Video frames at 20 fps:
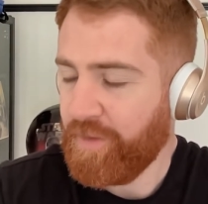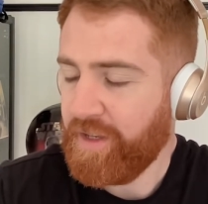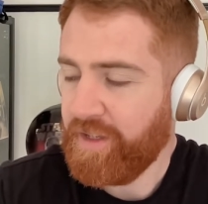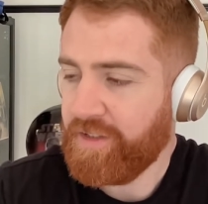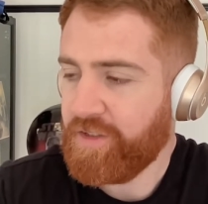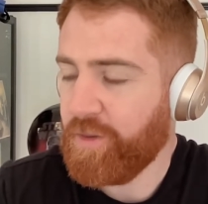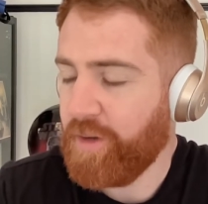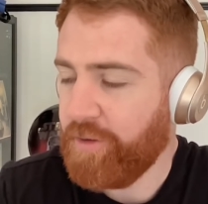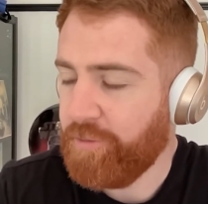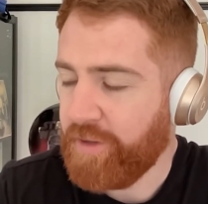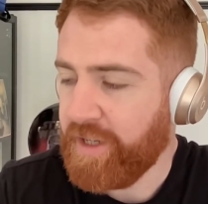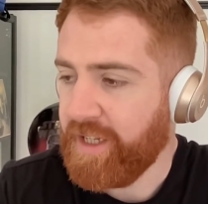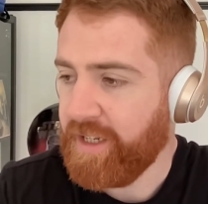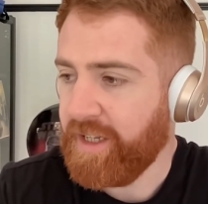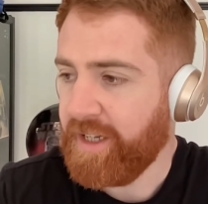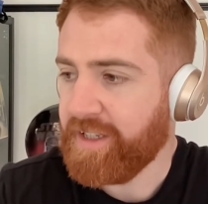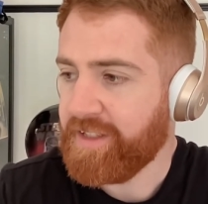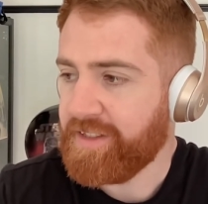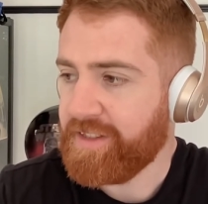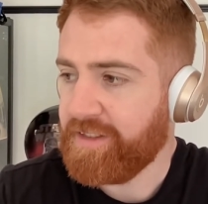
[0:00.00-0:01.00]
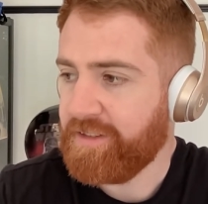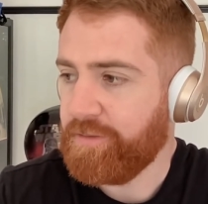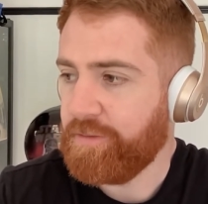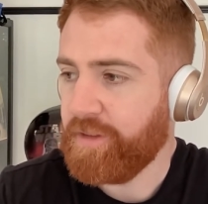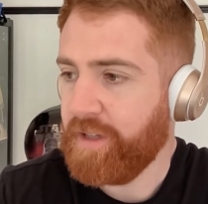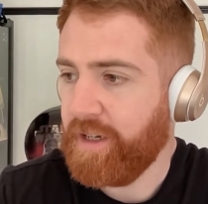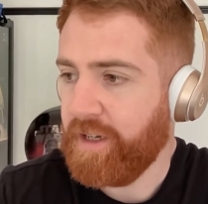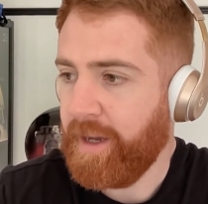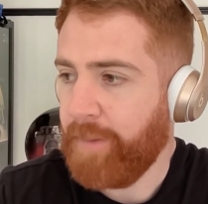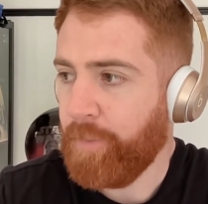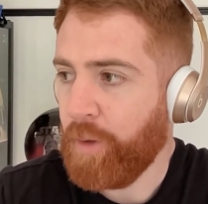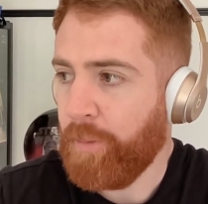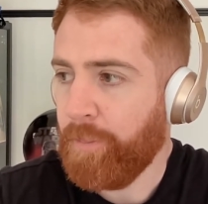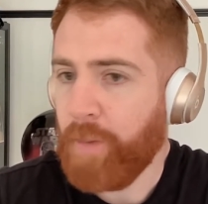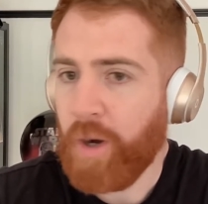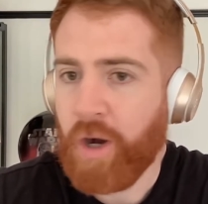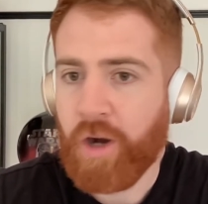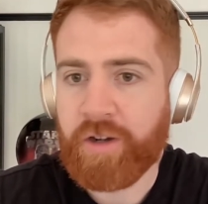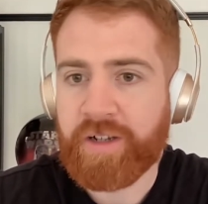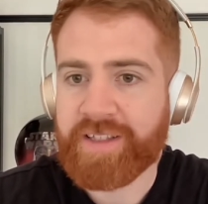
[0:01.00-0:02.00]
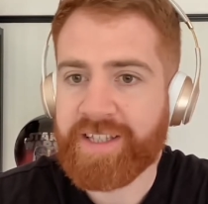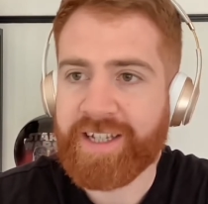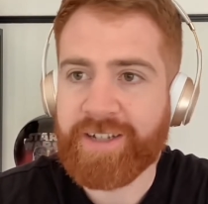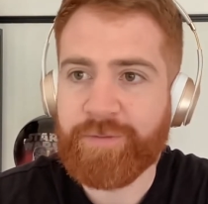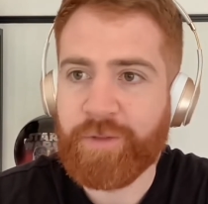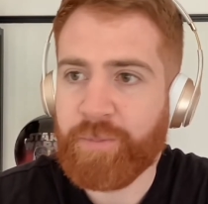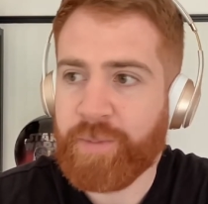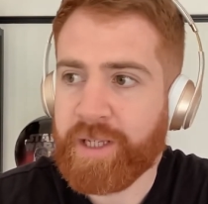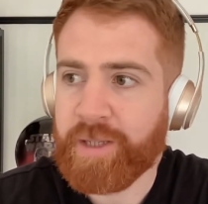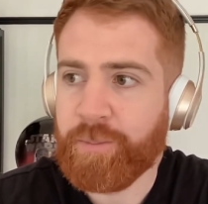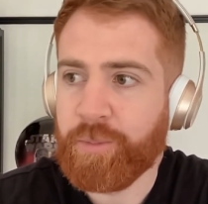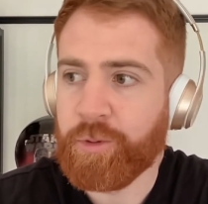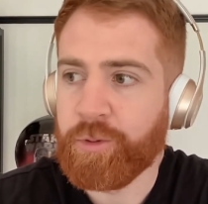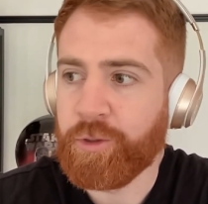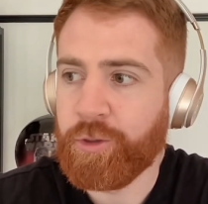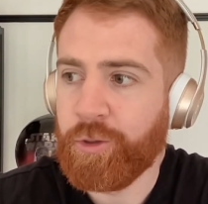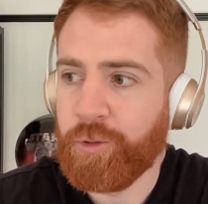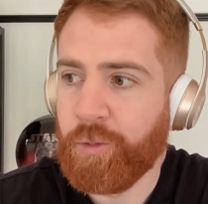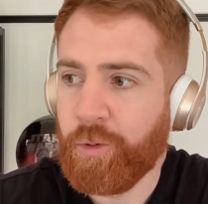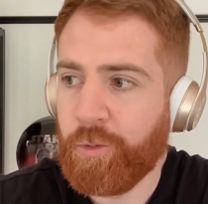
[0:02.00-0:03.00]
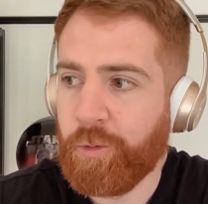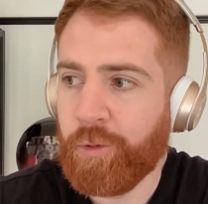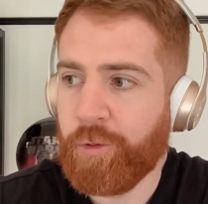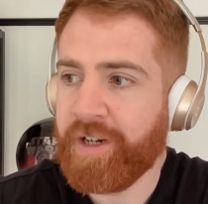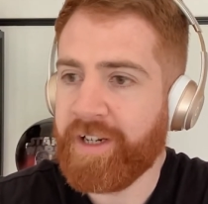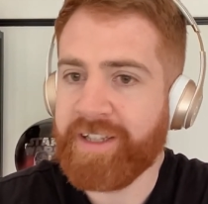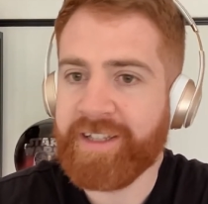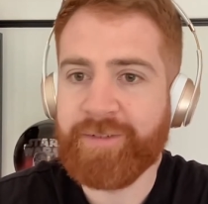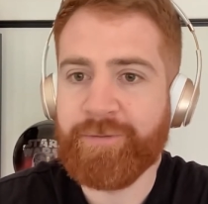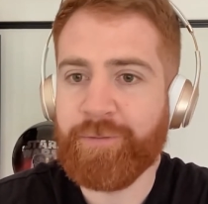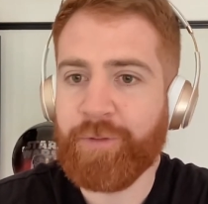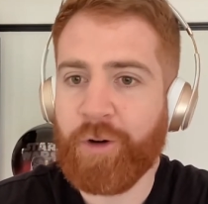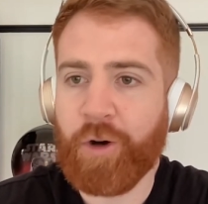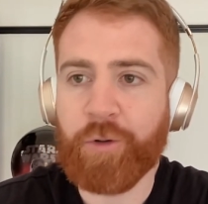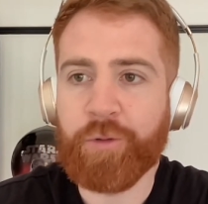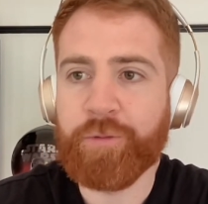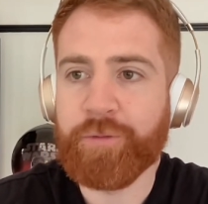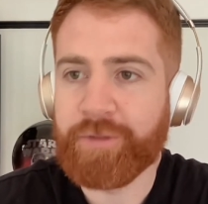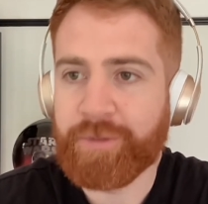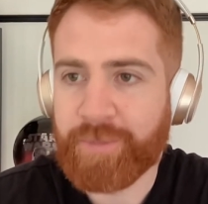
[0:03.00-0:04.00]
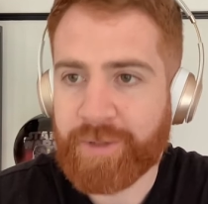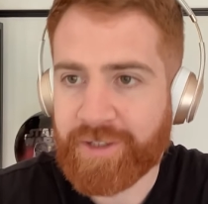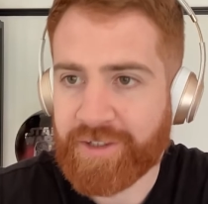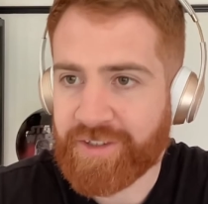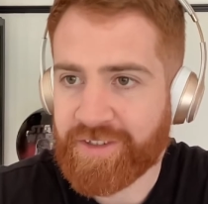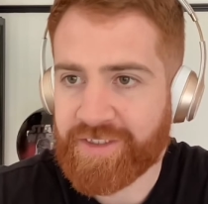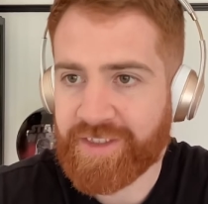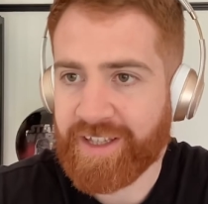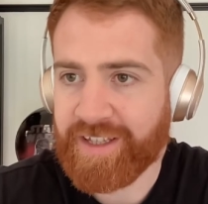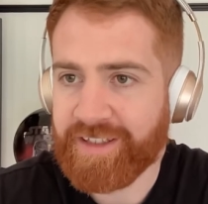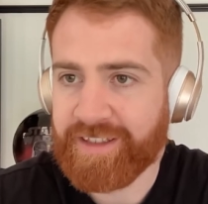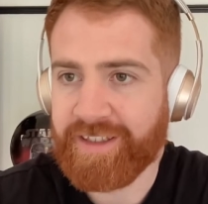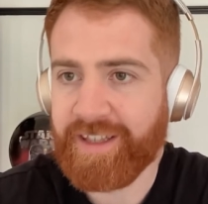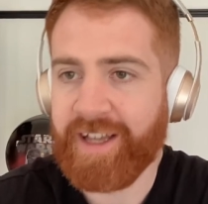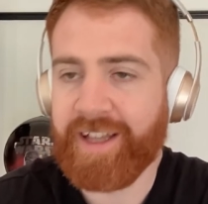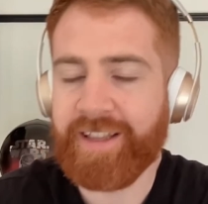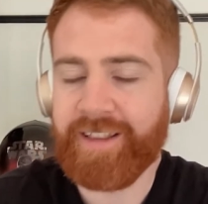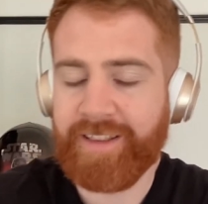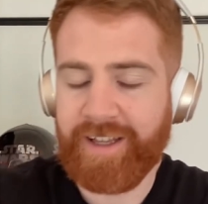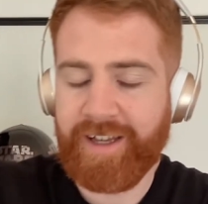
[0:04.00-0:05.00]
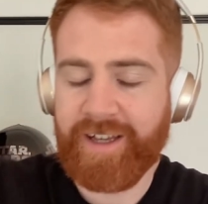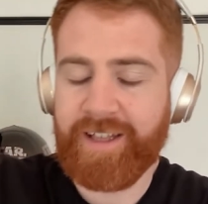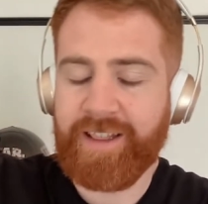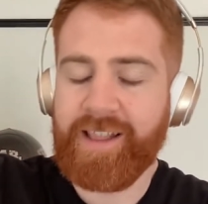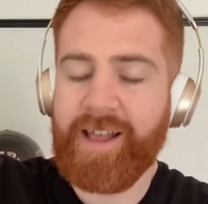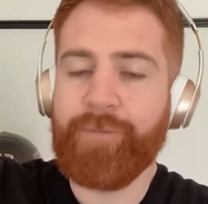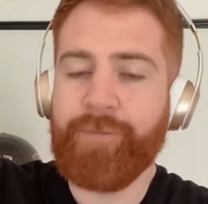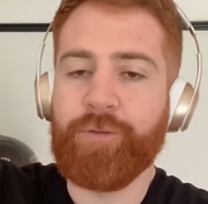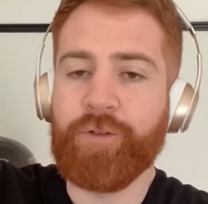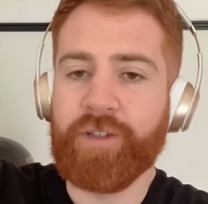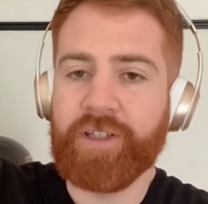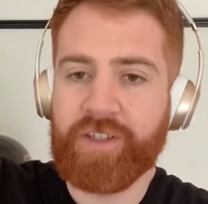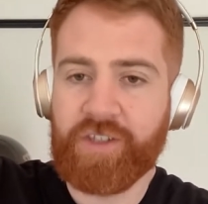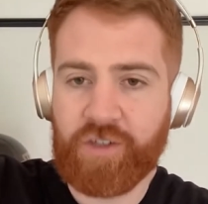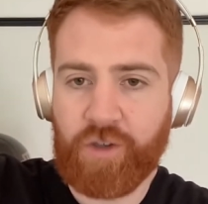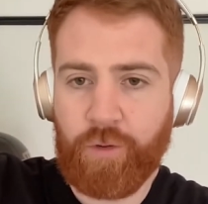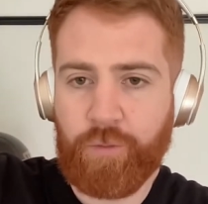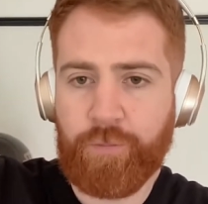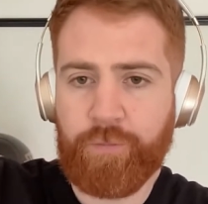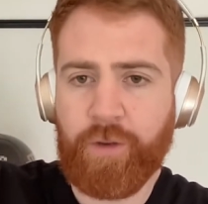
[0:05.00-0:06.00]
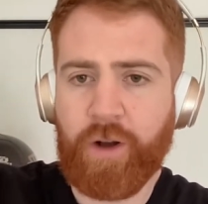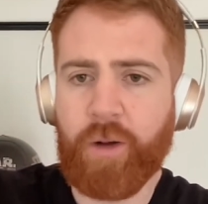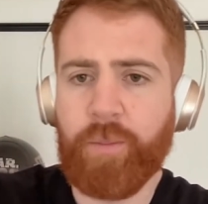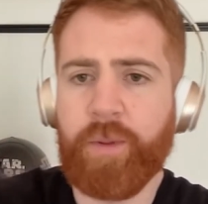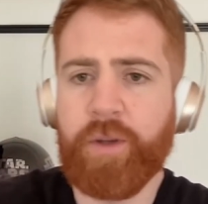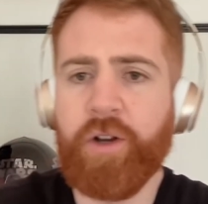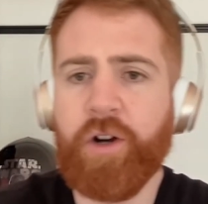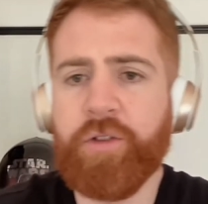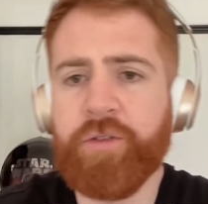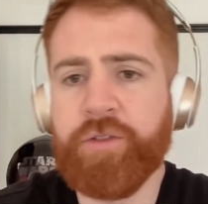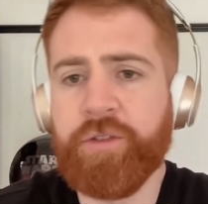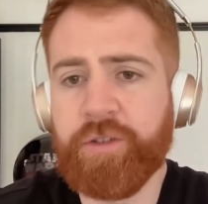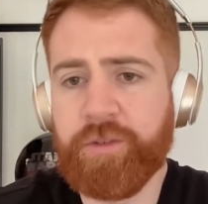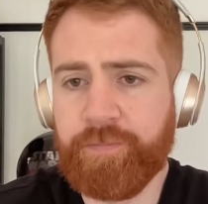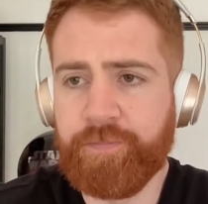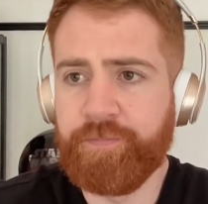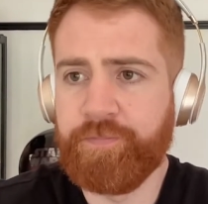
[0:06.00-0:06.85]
So I realised that I'm not marketing for people who are already involved because their level is so far beyond,